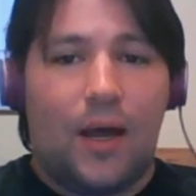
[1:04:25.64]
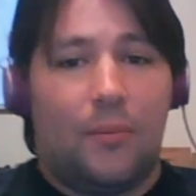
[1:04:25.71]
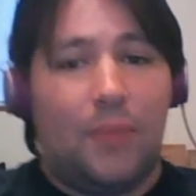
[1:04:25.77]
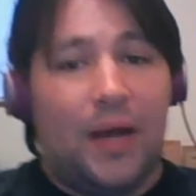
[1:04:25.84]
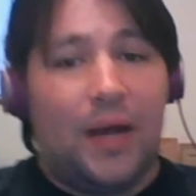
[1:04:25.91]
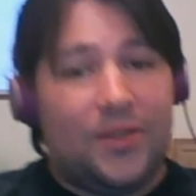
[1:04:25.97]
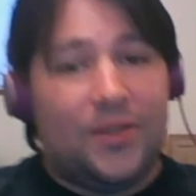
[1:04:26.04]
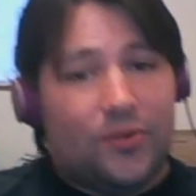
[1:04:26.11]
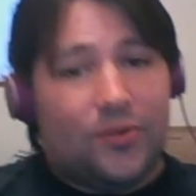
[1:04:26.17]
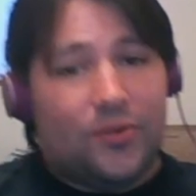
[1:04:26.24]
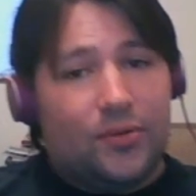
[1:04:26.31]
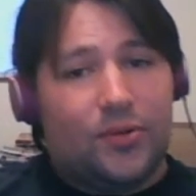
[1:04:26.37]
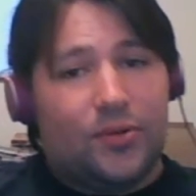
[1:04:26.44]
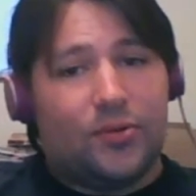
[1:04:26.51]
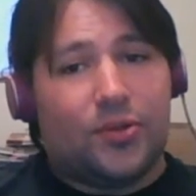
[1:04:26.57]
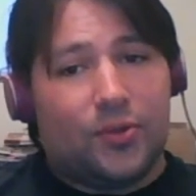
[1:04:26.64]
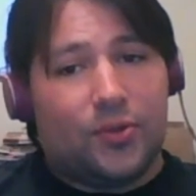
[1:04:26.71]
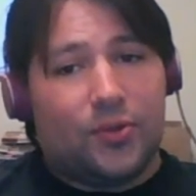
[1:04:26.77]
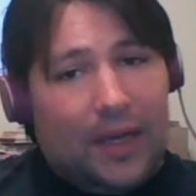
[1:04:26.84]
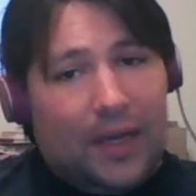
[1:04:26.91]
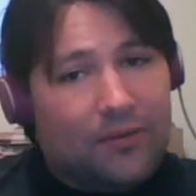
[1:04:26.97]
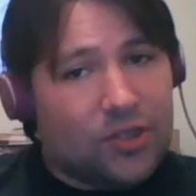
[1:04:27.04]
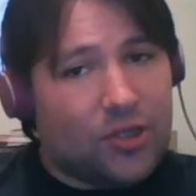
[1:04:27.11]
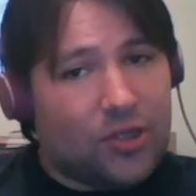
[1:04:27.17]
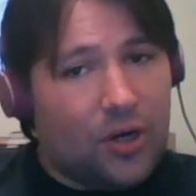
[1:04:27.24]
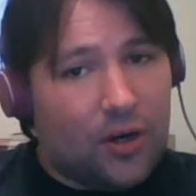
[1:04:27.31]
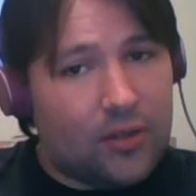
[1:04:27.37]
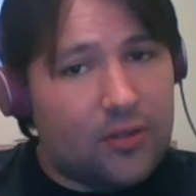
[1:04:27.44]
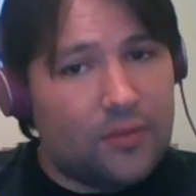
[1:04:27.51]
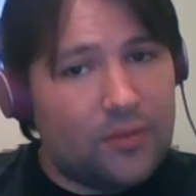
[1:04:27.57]
mind you, you do have a
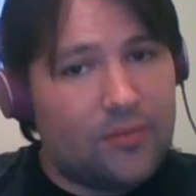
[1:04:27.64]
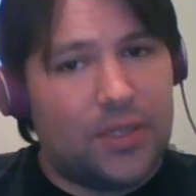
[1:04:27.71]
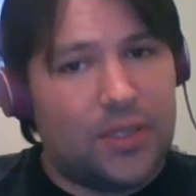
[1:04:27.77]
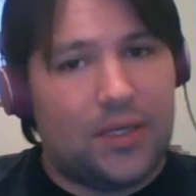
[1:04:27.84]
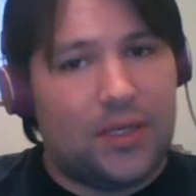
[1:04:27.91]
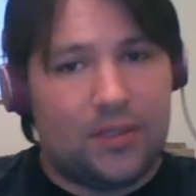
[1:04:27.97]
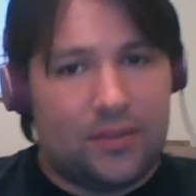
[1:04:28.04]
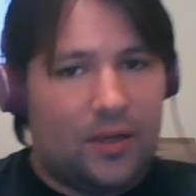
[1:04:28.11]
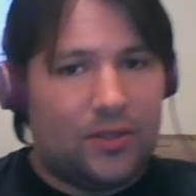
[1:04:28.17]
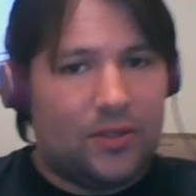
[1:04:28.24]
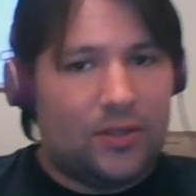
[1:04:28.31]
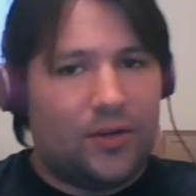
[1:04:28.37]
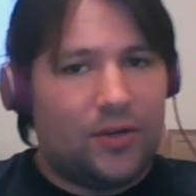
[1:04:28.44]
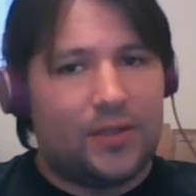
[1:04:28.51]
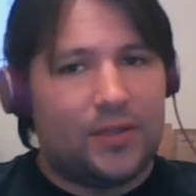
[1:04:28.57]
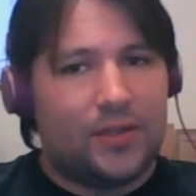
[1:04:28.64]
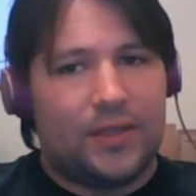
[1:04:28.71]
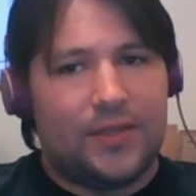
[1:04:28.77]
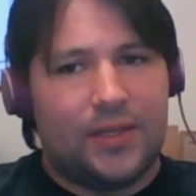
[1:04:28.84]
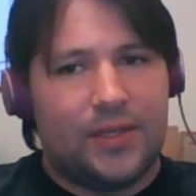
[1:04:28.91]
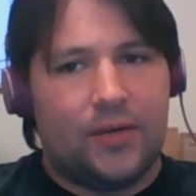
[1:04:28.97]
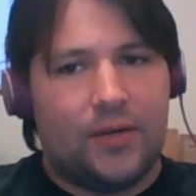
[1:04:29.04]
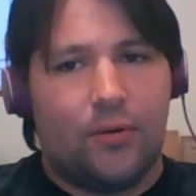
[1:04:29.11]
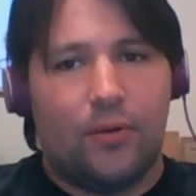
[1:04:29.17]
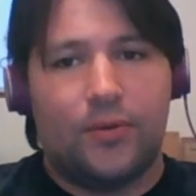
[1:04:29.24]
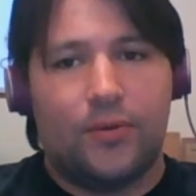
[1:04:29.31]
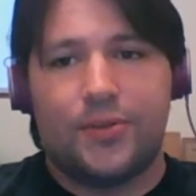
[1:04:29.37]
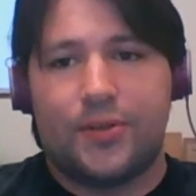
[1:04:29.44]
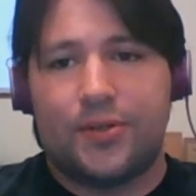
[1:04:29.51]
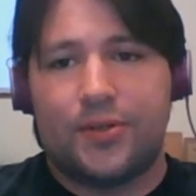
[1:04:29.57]
chart because a chart that's less than a year
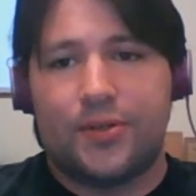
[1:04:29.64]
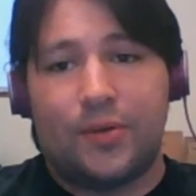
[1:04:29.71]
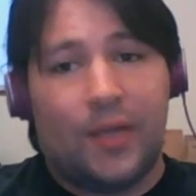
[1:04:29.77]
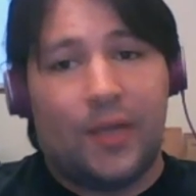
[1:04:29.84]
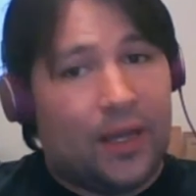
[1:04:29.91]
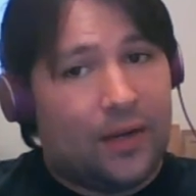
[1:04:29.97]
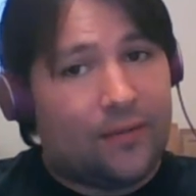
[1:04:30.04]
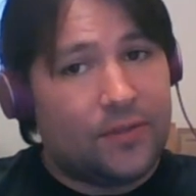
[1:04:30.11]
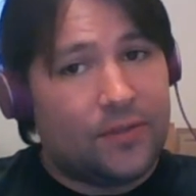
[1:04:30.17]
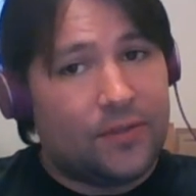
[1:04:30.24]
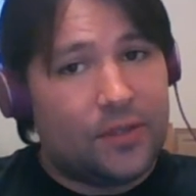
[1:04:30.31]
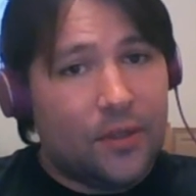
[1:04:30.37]
old, so there's no negatives.